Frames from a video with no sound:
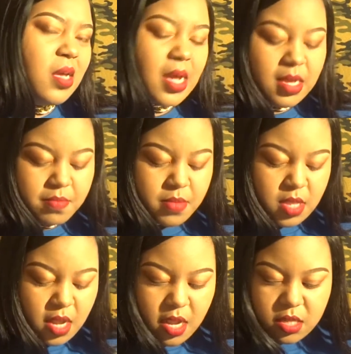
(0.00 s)
I'm
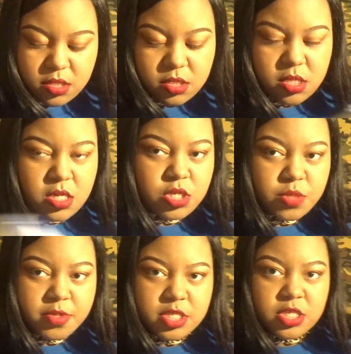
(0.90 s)
not
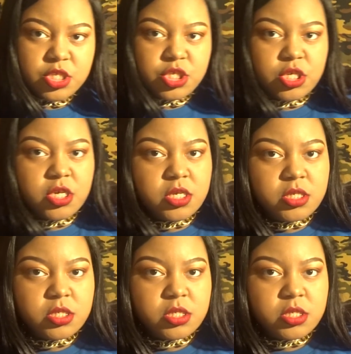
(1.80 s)
100% sure.